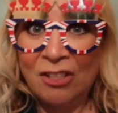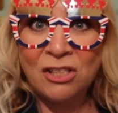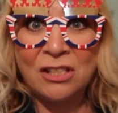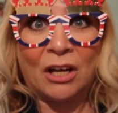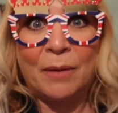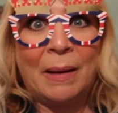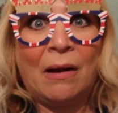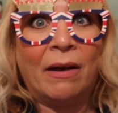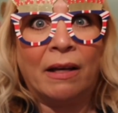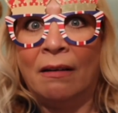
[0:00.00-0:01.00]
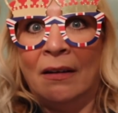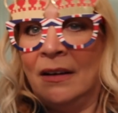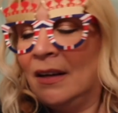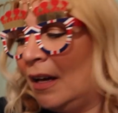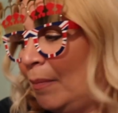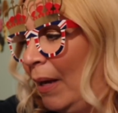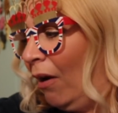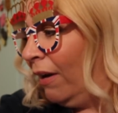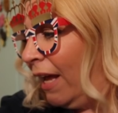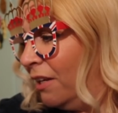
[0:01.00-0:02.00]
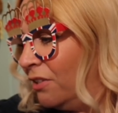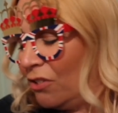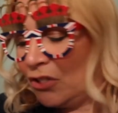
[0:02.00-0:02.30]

She's like a bit on edge.